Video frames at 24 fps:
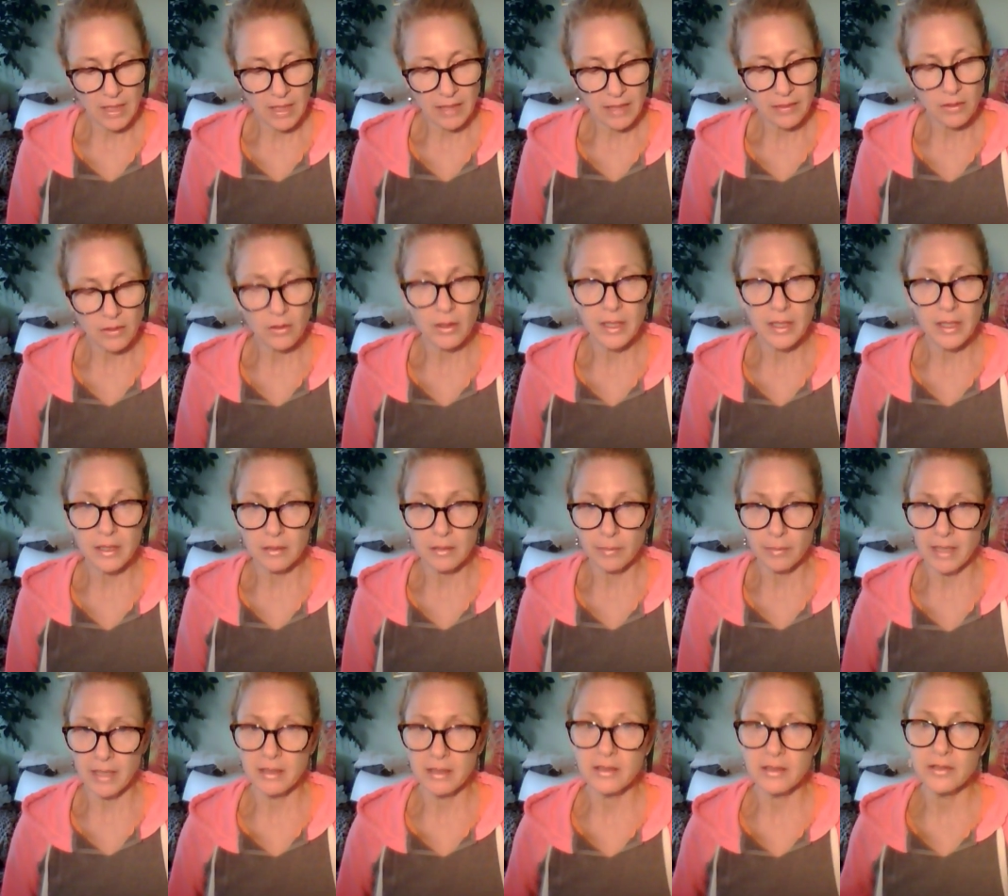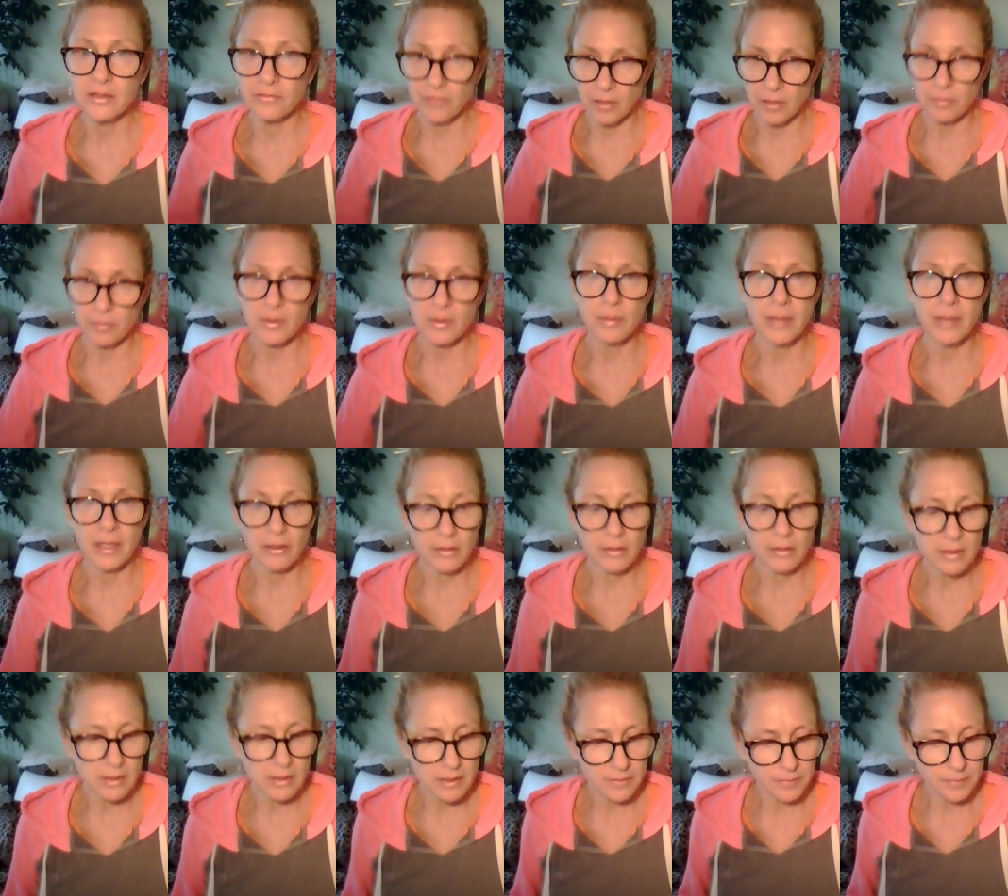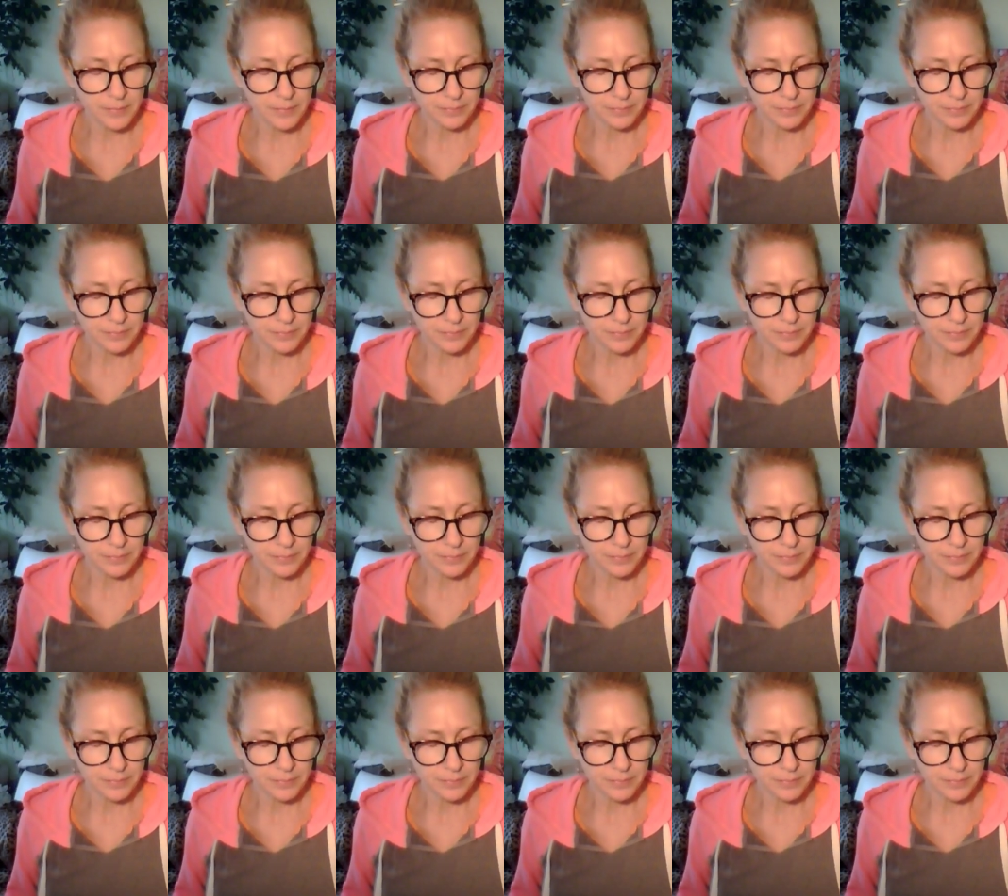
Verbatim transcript: and their independence from the parents.